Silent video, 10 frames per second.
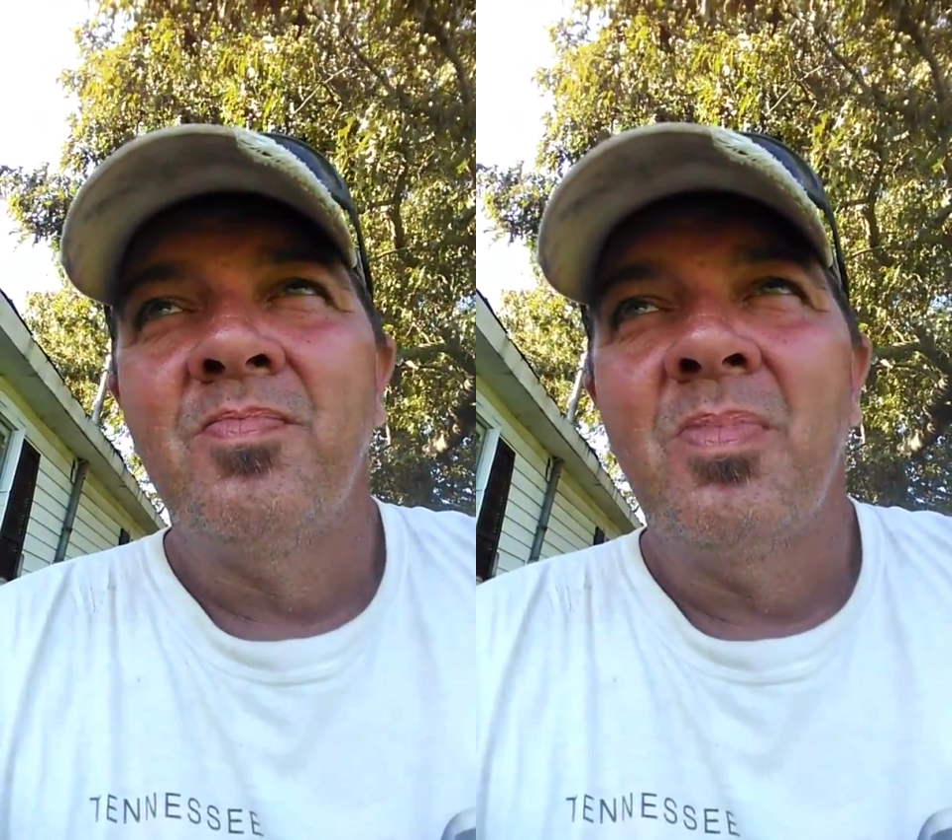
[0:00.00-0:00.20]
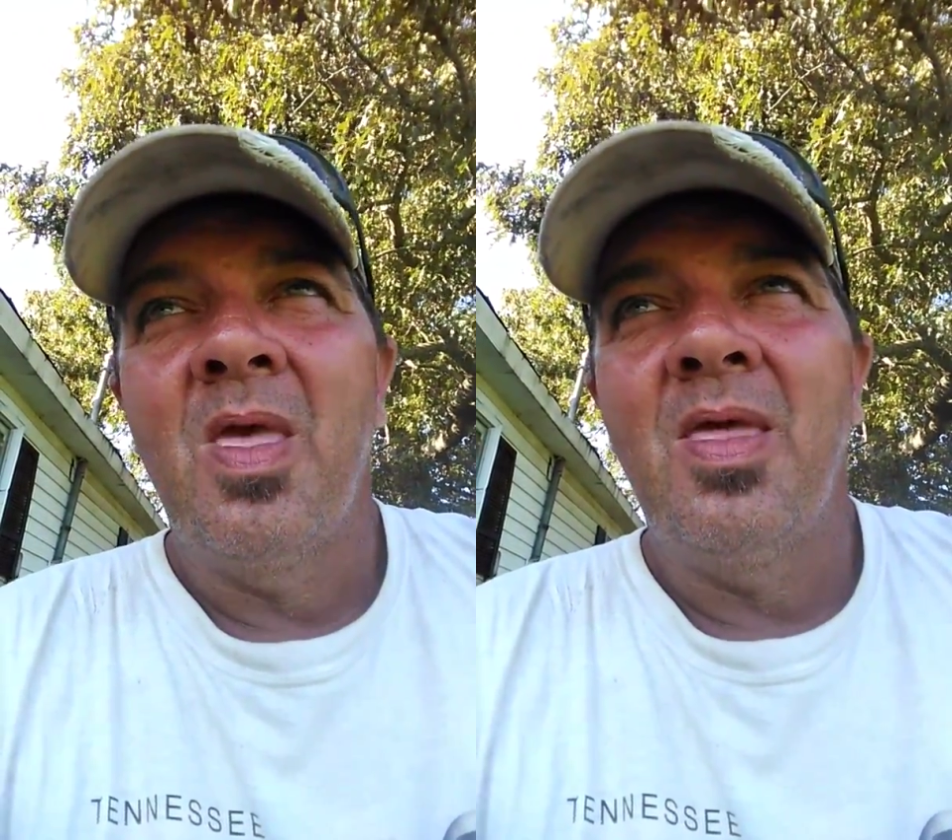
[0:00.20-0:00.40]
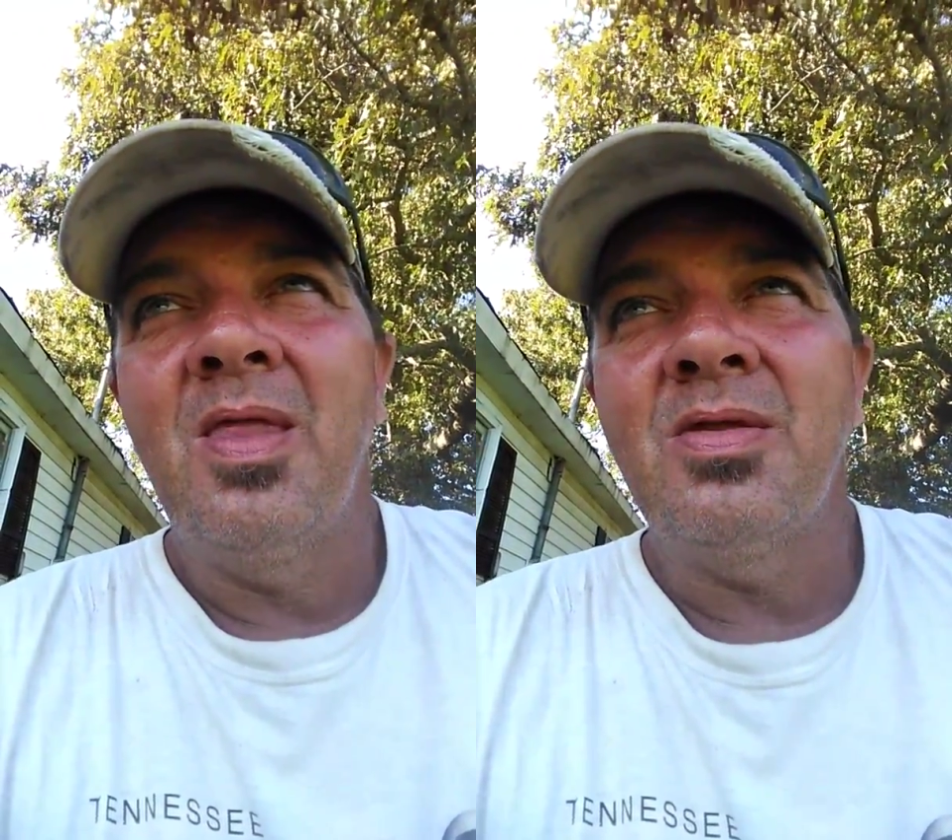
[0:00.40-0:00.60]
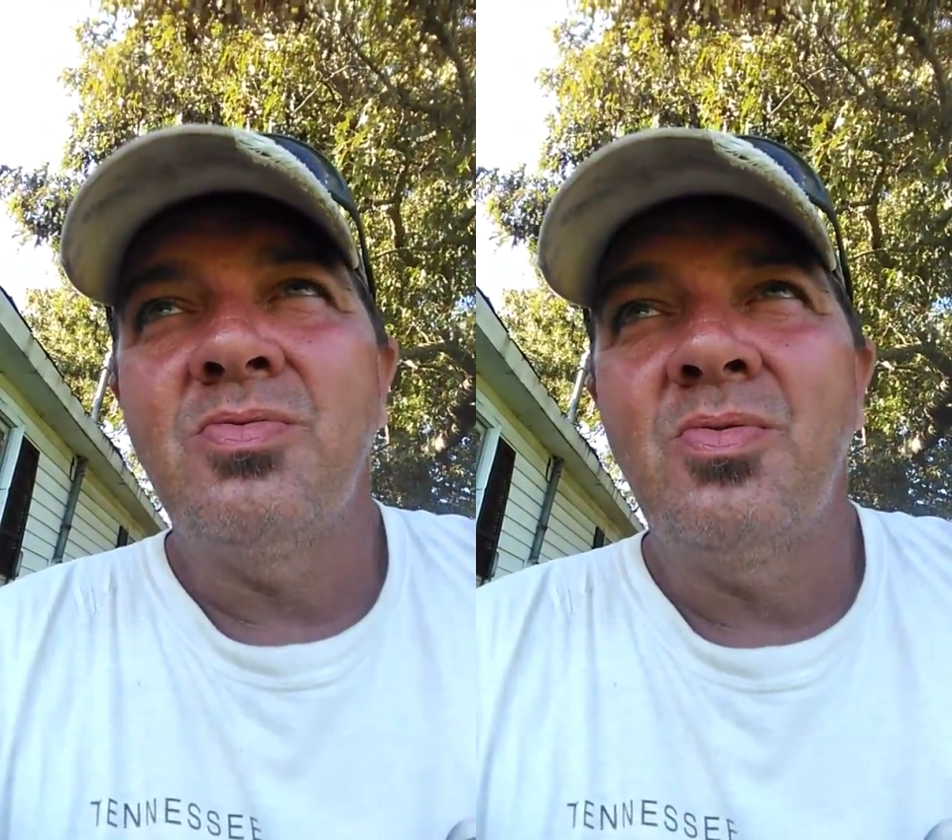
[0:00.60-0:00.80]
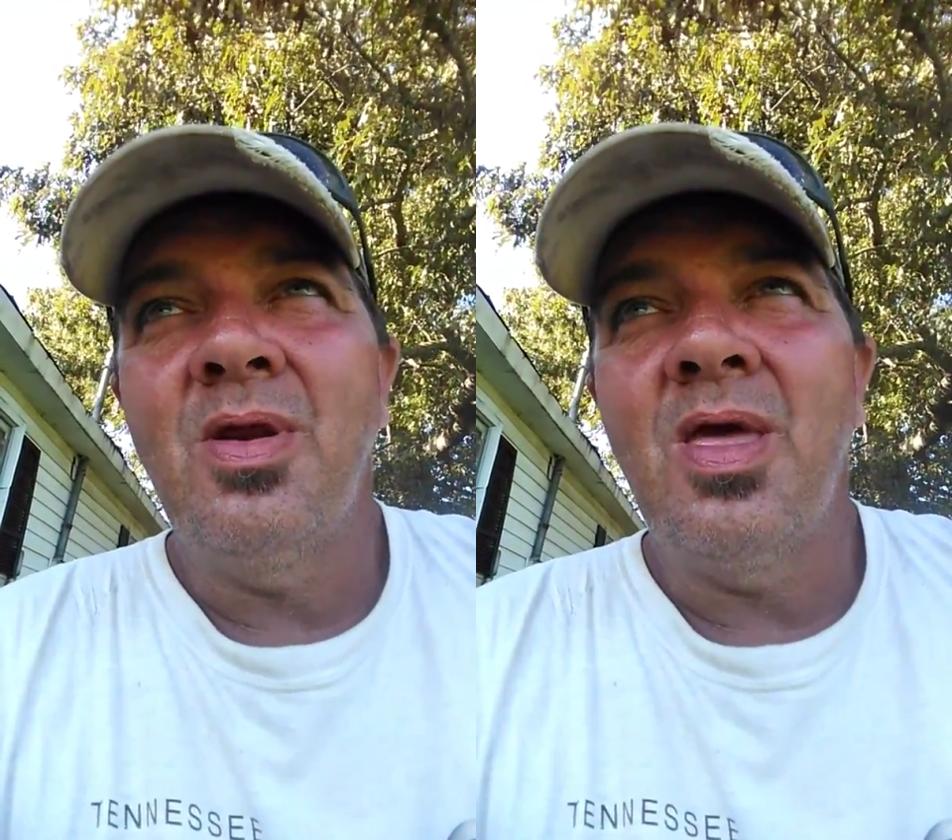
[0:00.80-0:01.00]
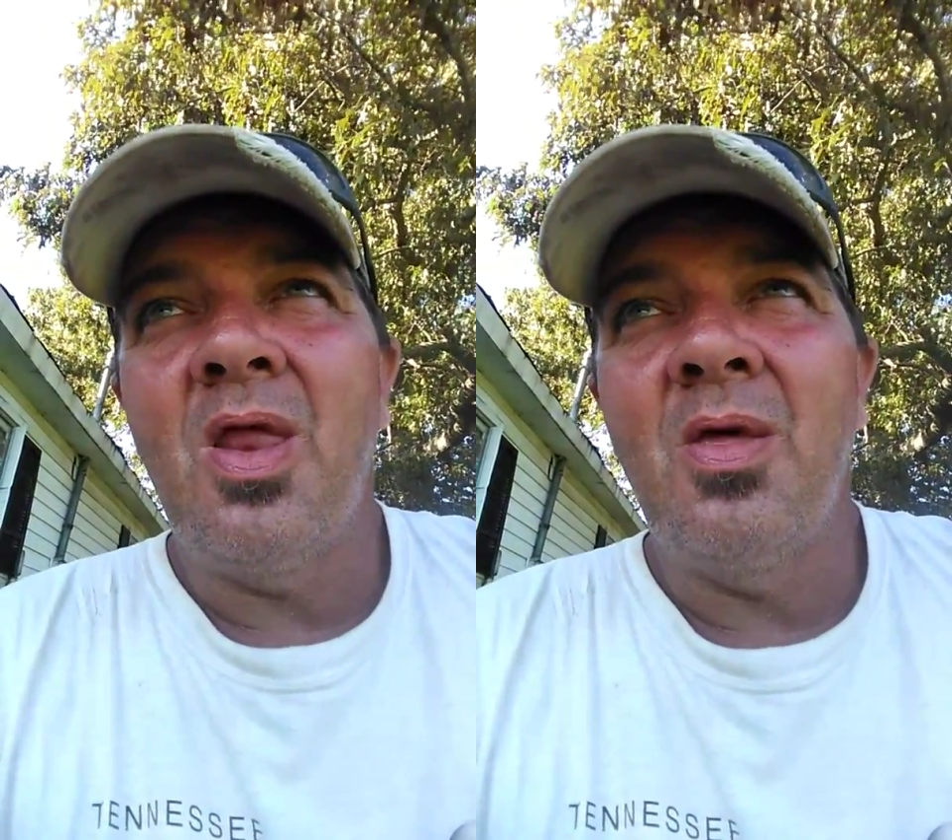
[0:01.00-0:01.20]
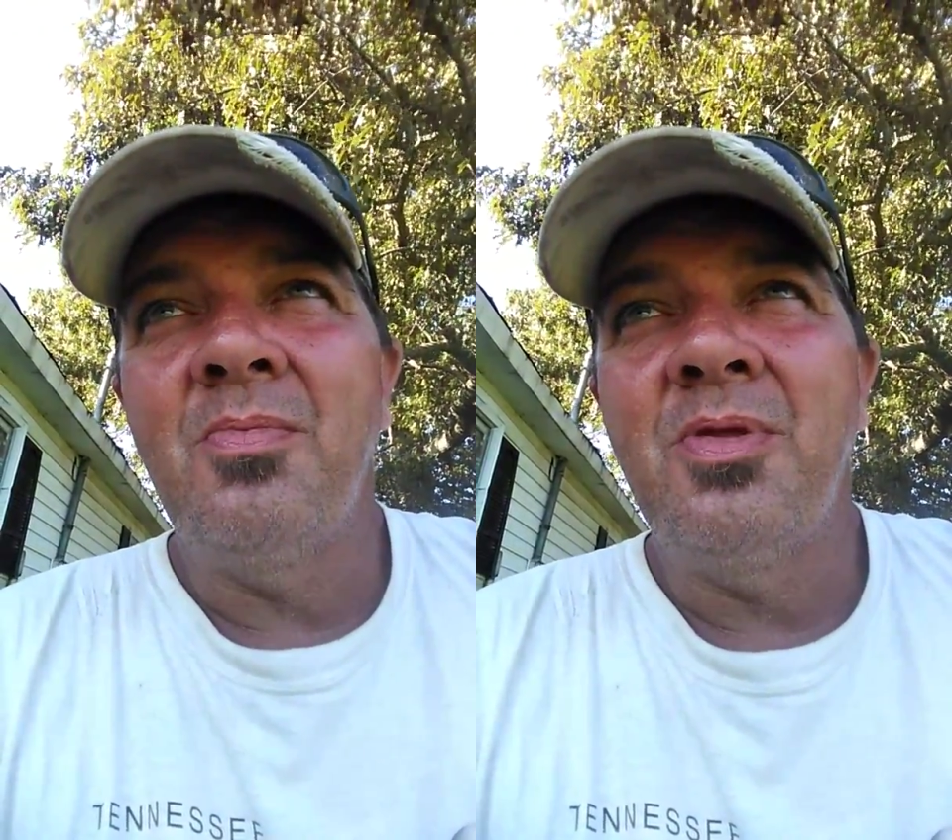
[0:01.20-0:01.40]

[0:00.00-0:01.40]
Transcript: and that's really all I'm